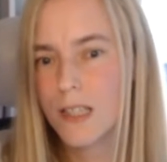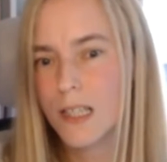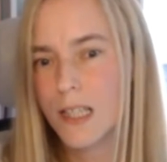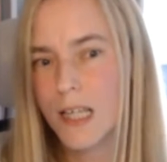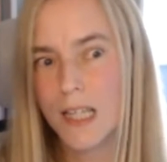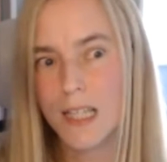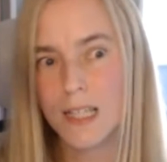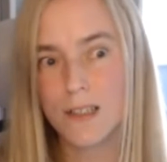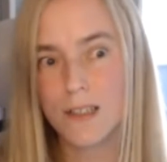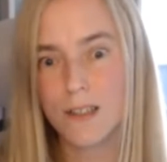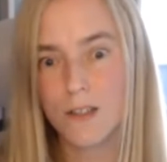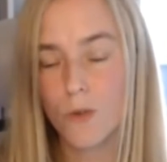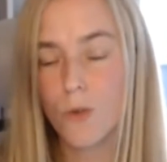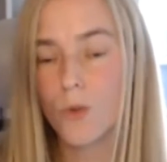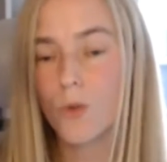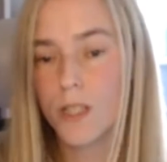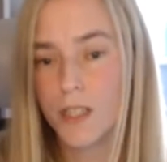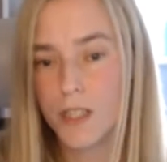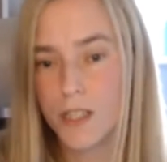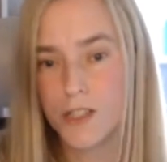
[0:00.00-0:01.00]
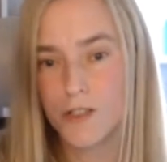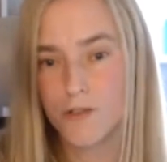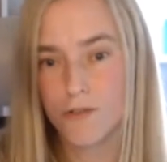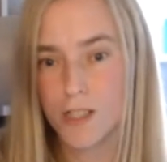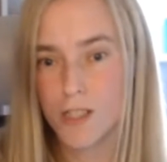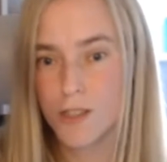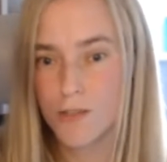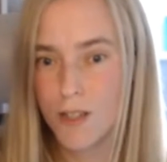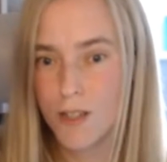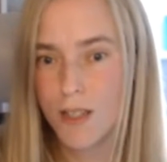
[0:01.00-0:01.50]
in all
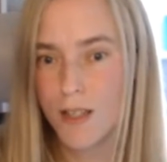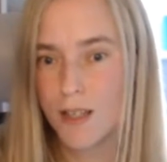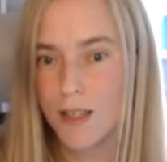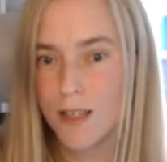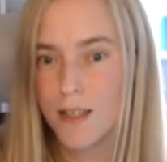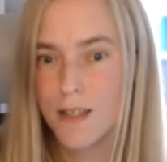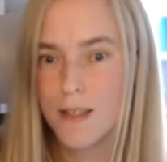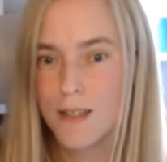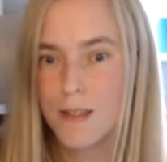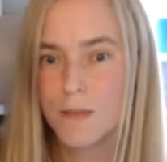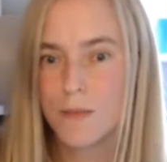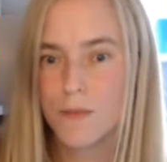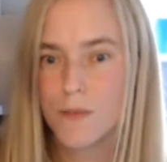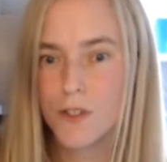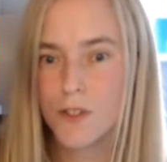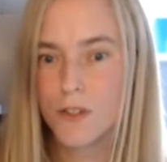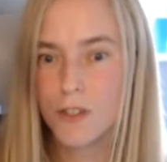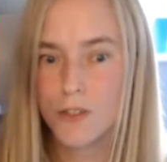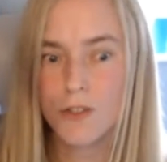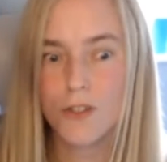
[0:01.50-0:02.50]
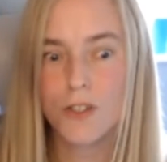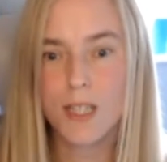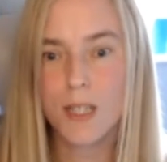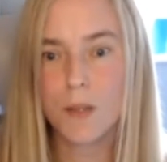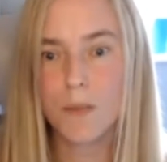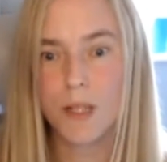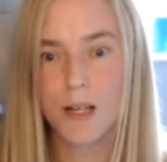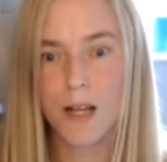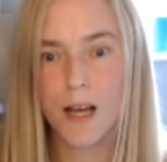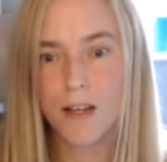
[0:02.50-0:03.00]
industries, really, so that you can keep
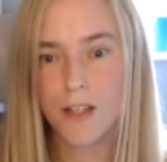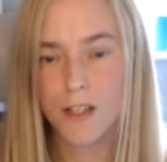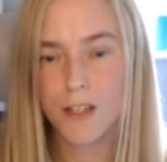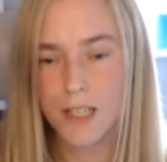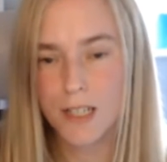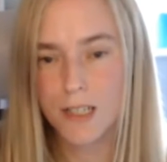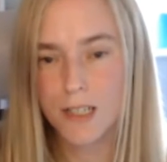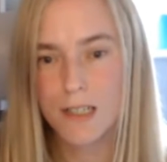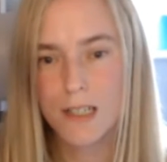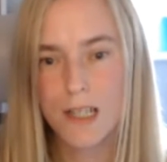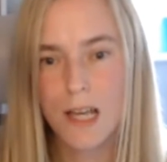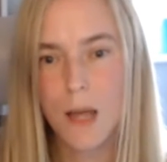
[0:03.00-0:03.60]
an eye on it.